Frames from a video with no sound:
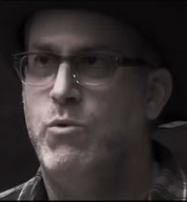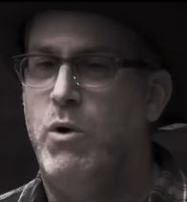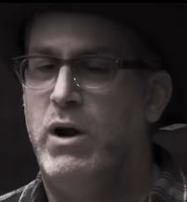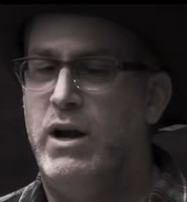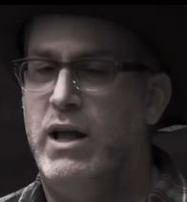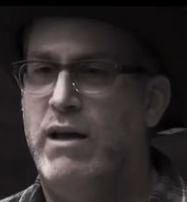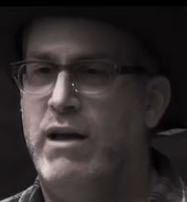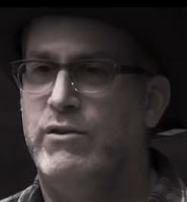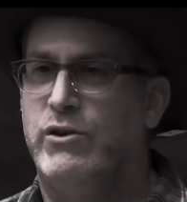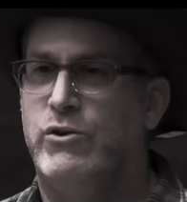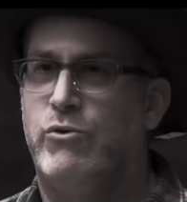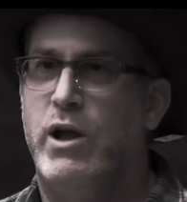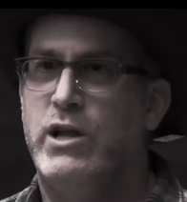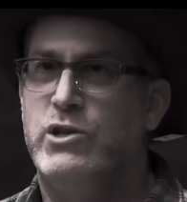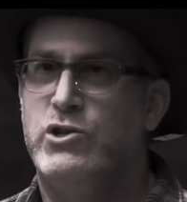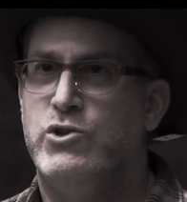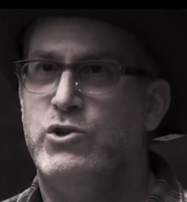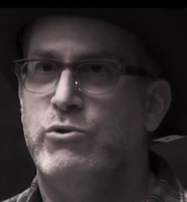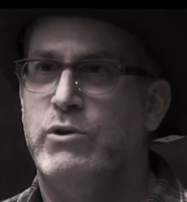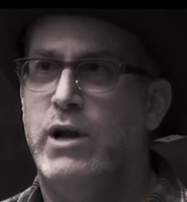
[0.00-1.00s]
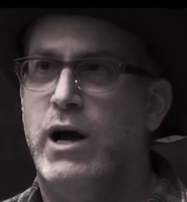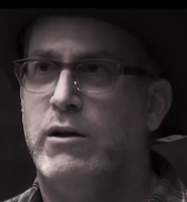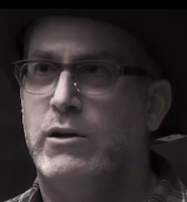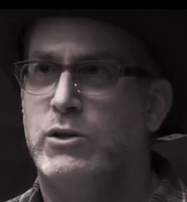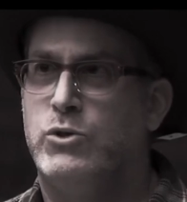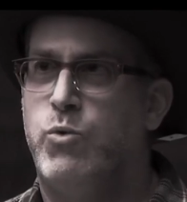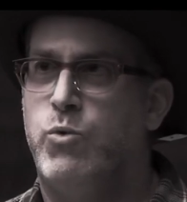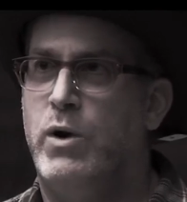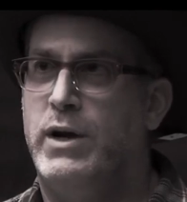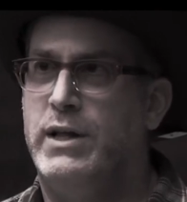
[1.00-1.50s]
You want to have a great
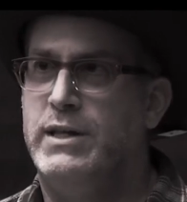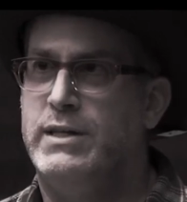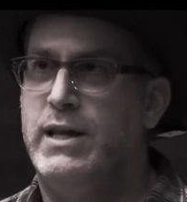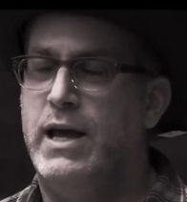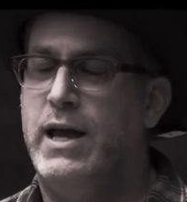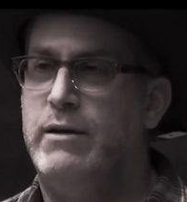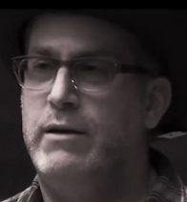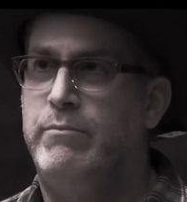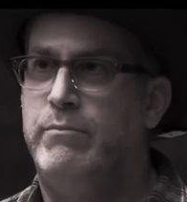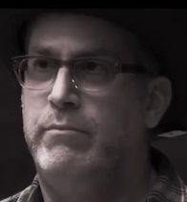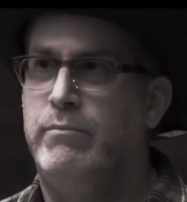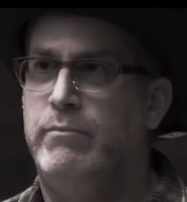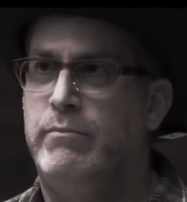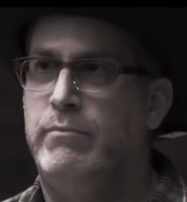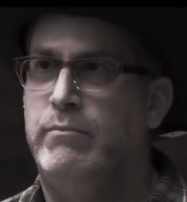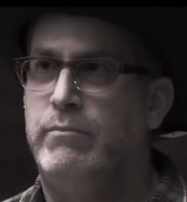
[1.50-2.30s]
shootout of 2010?